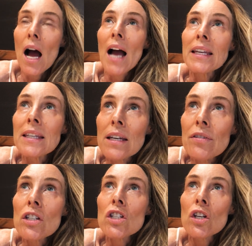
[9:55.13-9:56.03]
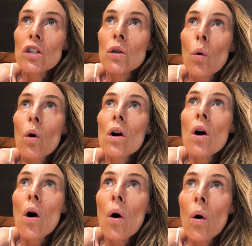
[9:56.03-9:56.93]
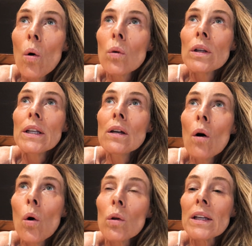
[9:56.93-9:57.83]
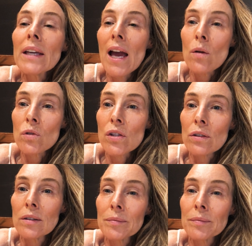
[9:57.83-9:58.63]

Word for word: I give it to your holy, holy counsel.